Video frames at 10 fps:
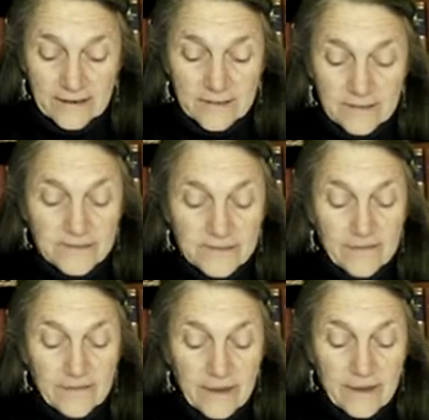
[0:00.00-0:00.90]

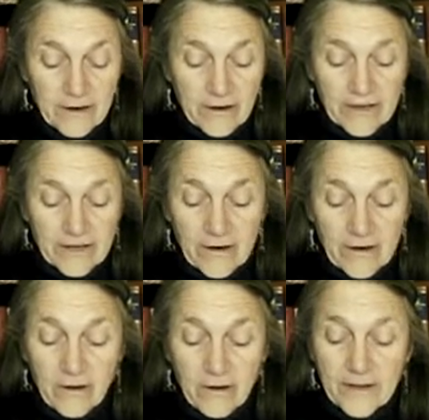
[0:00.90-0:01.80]
between art and
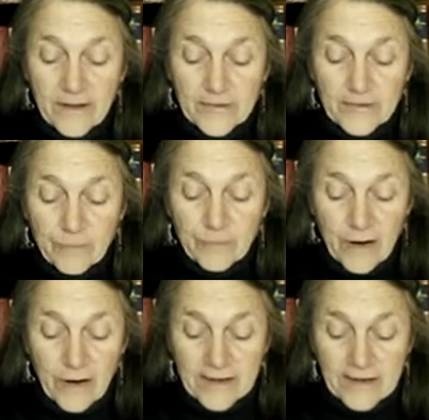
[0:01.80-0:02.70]
all other
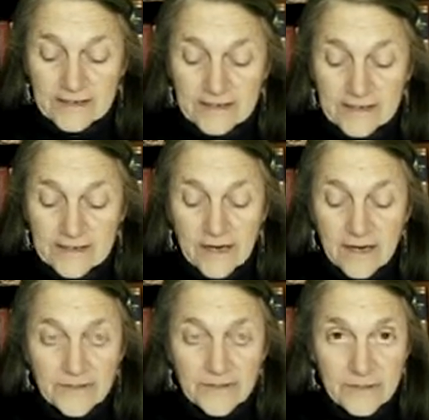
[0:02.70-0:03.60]
products of
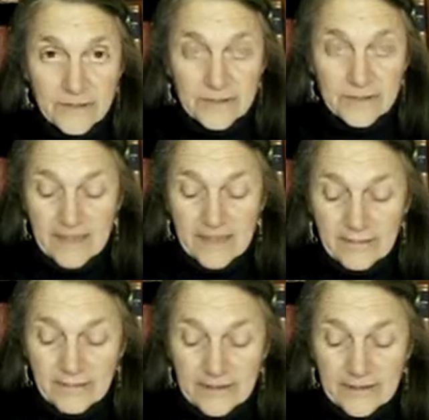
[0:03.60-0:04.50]
the human
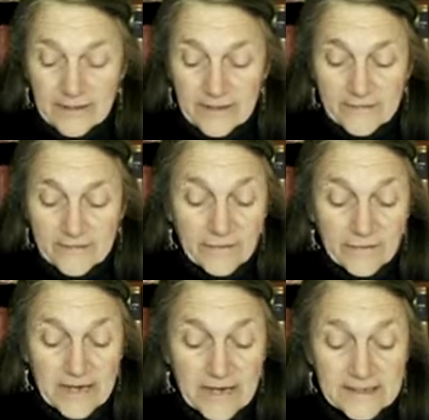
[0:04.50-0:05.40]
capability for
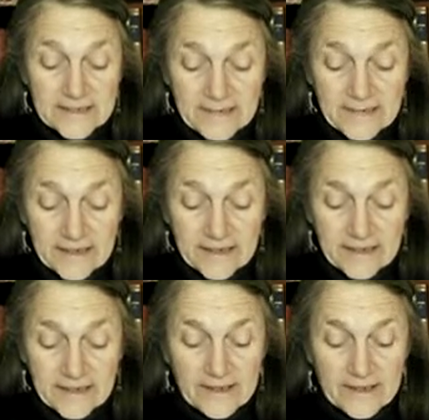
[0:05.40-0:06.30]
creativity
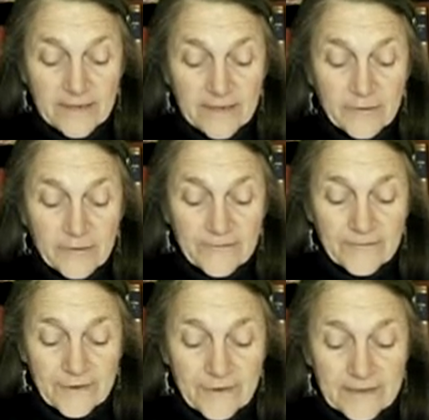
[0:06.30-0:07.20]
that
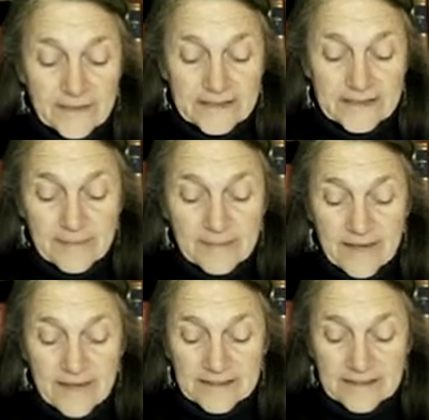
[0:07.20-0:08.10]
pervert this
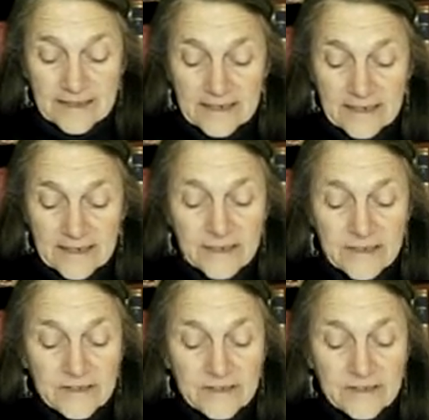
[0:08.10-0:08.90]
capacity to